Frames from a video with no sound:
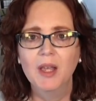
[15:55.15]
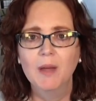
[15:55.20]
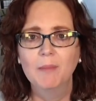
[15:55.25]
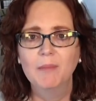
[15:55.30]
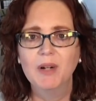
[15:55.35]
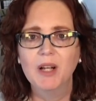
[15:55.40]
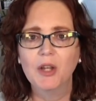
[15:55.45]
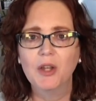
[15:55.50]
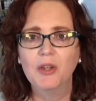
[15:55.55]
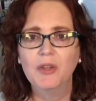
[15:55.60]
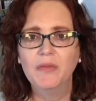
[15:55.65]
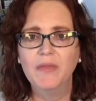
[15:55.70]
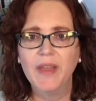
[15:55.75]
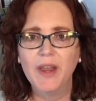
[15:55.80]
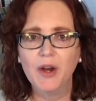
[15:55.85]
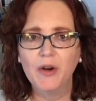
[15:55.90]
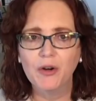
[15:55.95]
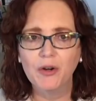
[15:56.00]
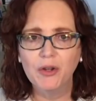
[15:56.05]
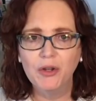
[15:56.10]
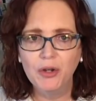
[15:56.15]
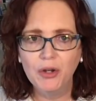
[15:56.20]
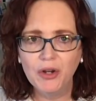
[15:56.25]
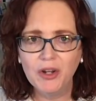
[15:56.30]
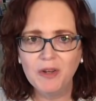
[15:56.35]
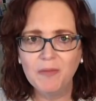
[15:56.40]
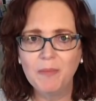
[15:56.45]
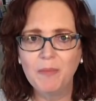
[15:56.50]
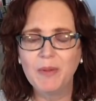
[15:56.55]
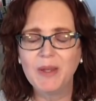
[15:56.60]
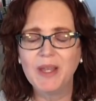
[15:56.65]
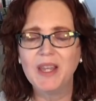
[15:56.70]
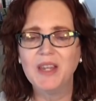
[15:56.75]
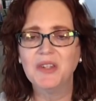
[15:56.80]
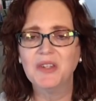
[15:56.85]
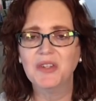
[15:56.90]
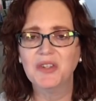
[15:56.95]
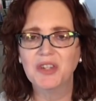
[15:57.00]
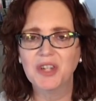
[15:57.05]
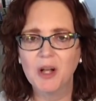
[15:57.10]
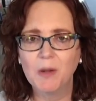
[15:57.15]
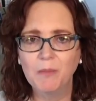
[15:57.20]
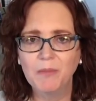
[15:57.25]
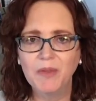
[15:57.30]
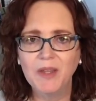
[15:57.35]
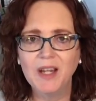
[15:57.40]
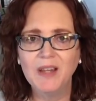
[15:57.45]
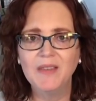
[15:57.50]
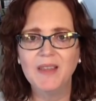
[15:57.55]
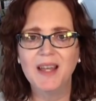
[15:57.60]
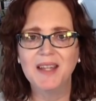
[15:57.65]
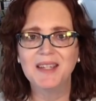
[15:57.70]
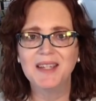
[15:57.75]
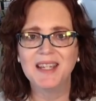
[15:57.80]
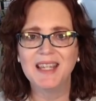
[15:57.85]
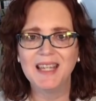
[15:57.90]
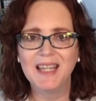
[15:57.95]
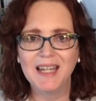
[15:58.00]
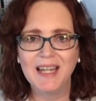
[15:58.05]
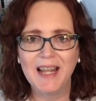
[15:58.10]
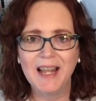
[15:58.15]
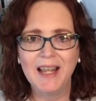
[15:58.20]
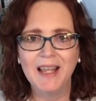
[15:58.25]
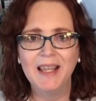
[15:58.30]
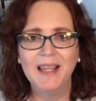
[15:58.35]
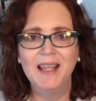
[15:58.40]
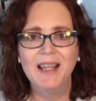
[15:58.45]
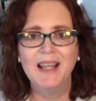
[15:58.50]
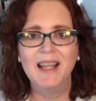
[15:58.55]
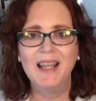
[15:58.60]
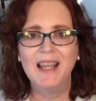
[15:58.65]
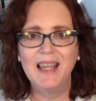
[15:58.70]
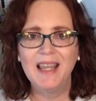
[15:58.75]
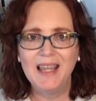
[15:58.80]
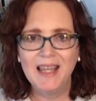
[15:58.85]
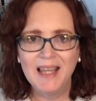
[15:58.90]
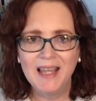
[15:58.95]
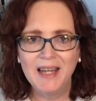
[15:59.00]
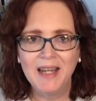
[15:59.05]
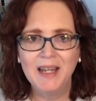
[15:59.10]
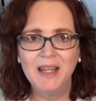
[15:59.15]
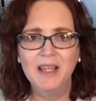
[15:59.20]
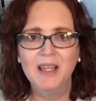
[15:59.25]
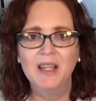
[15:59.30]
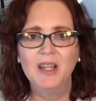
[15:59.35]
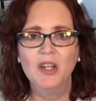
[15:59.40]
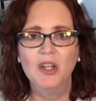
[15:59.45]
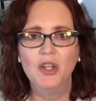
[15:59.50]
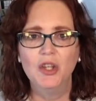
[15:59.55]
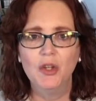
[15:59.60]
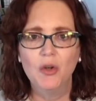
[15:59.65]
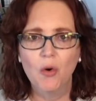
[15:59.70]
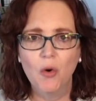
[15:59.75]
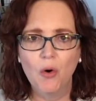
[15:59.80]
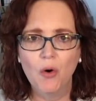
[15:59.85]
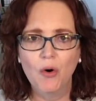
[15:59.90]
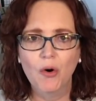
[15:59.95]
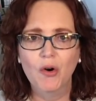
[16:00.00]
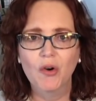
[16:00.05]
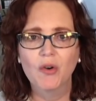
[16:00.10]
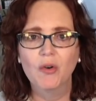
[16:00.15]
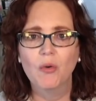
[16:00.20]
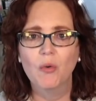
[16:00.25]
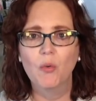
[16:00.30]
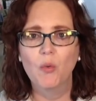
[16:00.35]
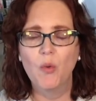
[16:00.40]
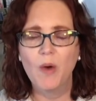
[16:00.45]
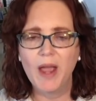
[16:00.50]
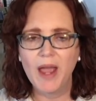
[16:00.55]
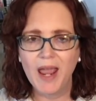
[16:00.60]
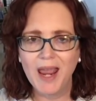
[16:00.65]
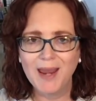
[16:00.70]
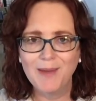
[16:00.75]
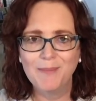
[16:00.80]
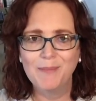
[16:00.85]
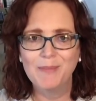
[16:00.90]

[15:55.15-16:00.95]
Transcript: But there could be something that's getting in your way